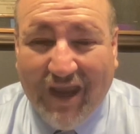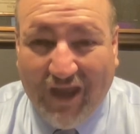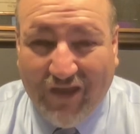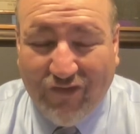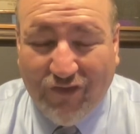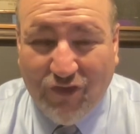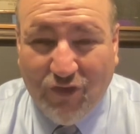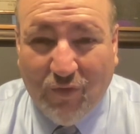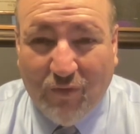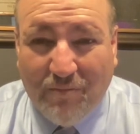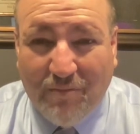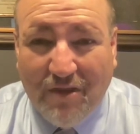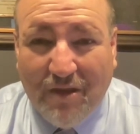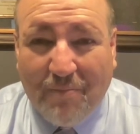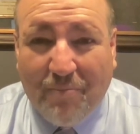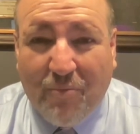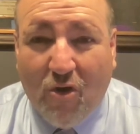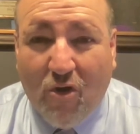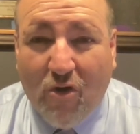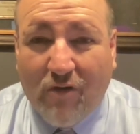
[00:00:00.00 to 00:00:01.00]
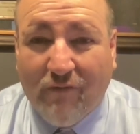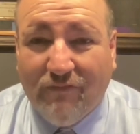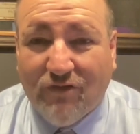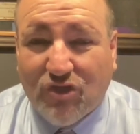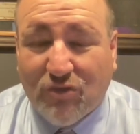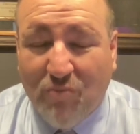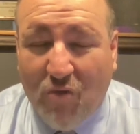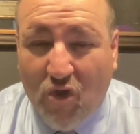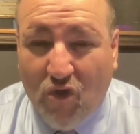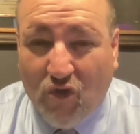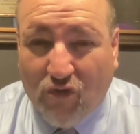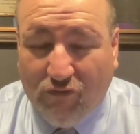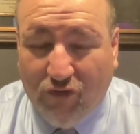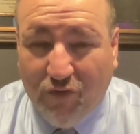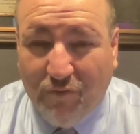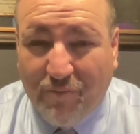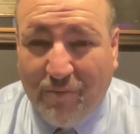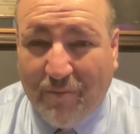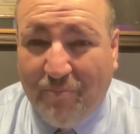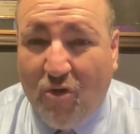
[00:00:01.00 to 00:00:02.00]
and that you would be a part of a small
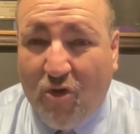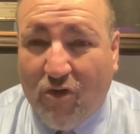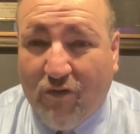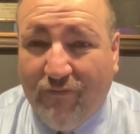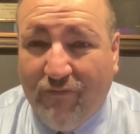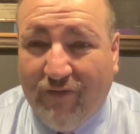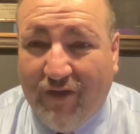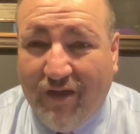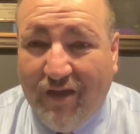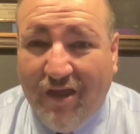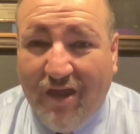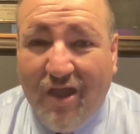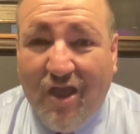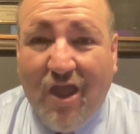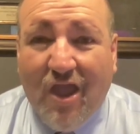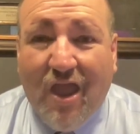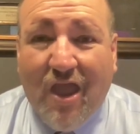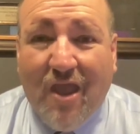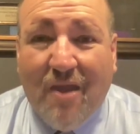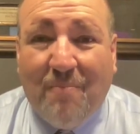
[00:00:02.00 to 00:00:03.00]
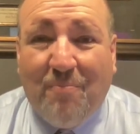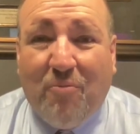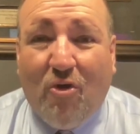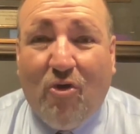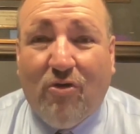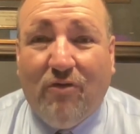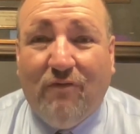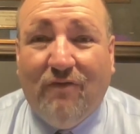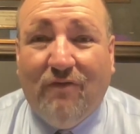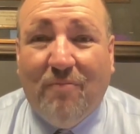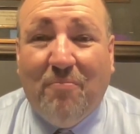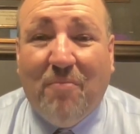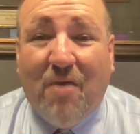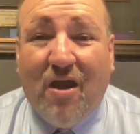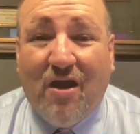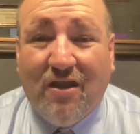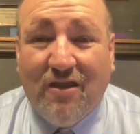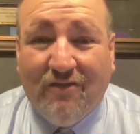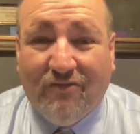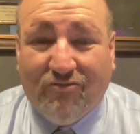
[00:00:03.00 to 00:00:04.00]
group and part of a and part of a
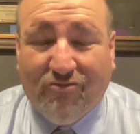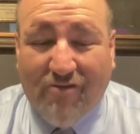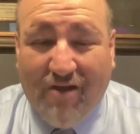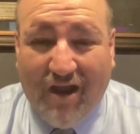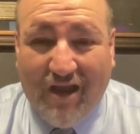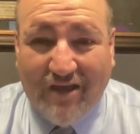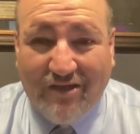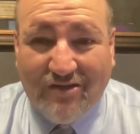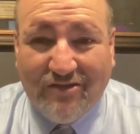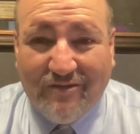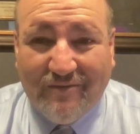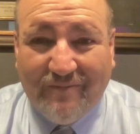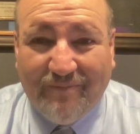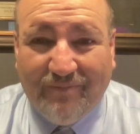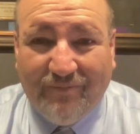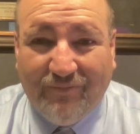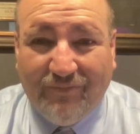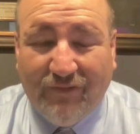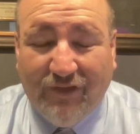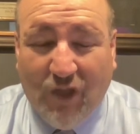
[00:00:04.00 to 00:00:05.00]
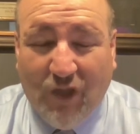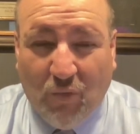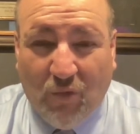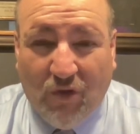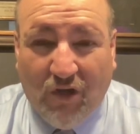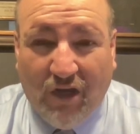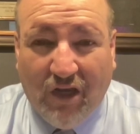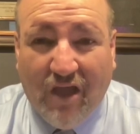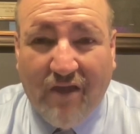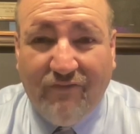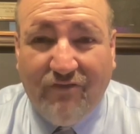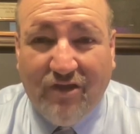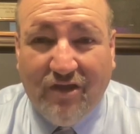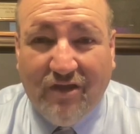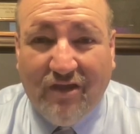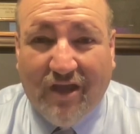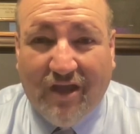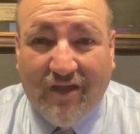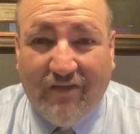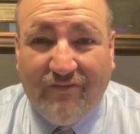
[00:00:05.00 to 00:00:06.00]
body of Christ that will love
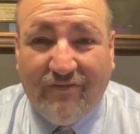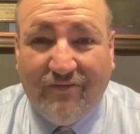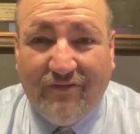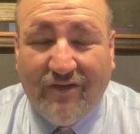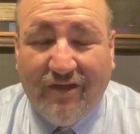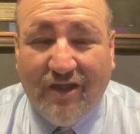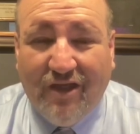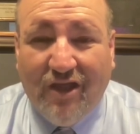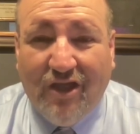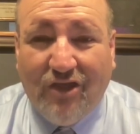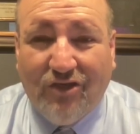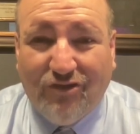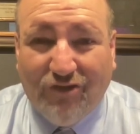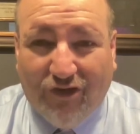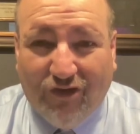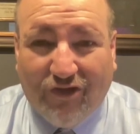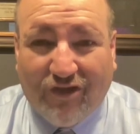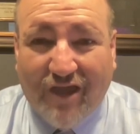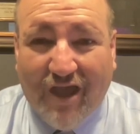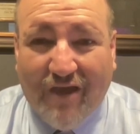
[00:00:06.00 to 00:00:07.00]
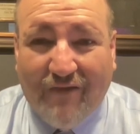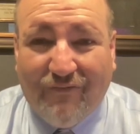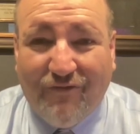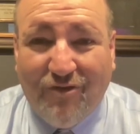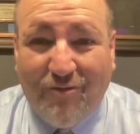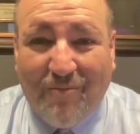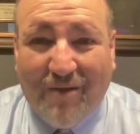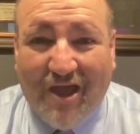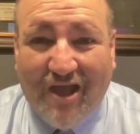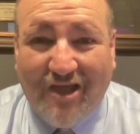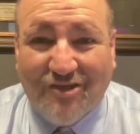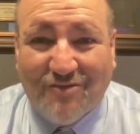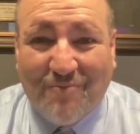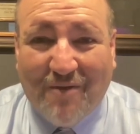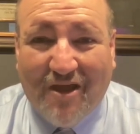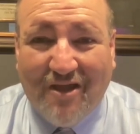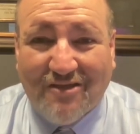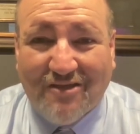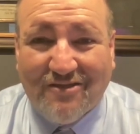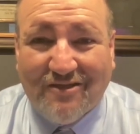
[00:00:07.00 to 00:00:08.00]
you enough to look out for your blind
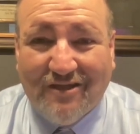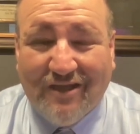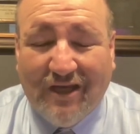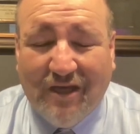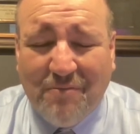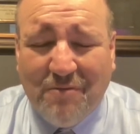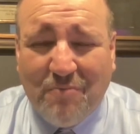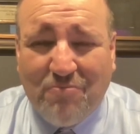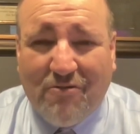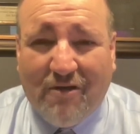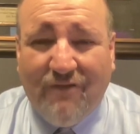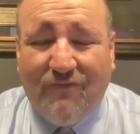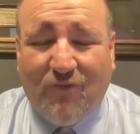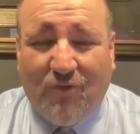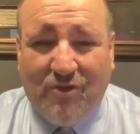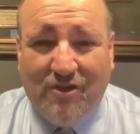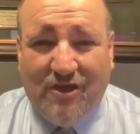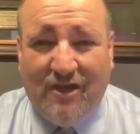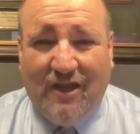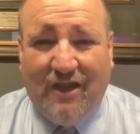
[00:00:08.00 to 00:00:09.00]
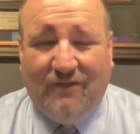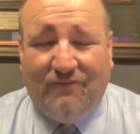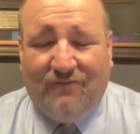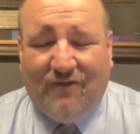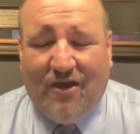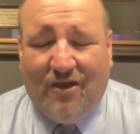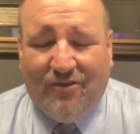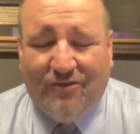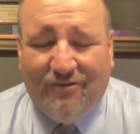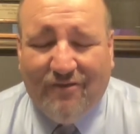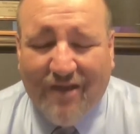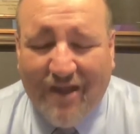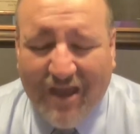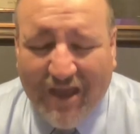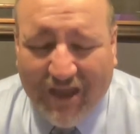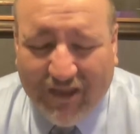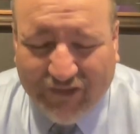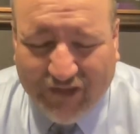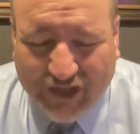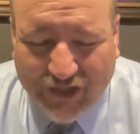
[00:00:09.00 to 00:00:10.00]
spots. Let me pray for you today, Father.
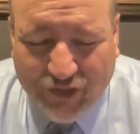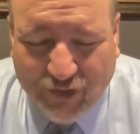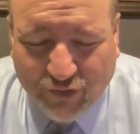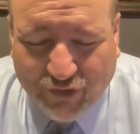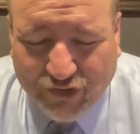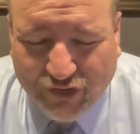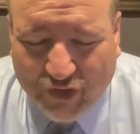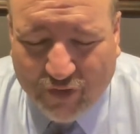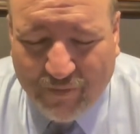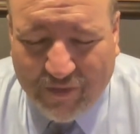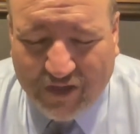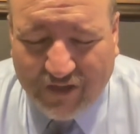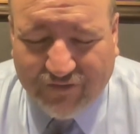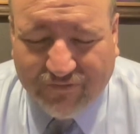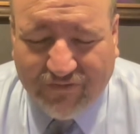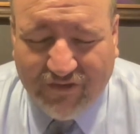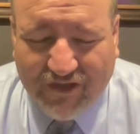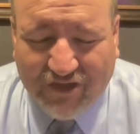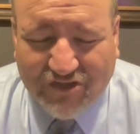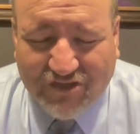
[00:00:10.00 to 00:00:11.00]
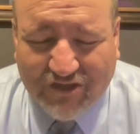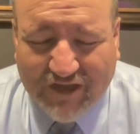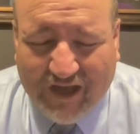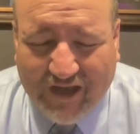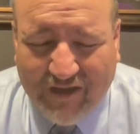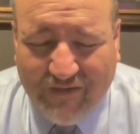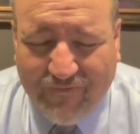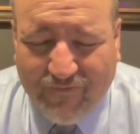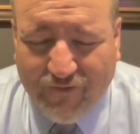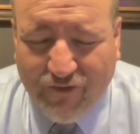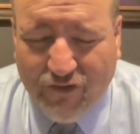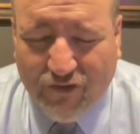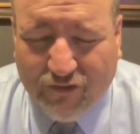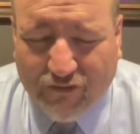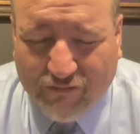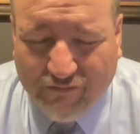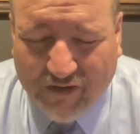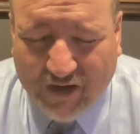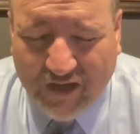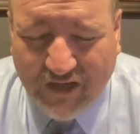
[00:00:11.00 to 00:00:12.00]
Thank you so much for this day, for
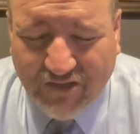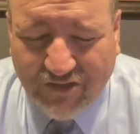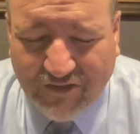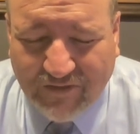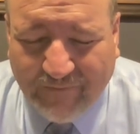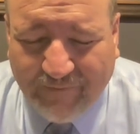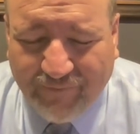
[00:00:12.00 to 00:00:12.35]
your grace,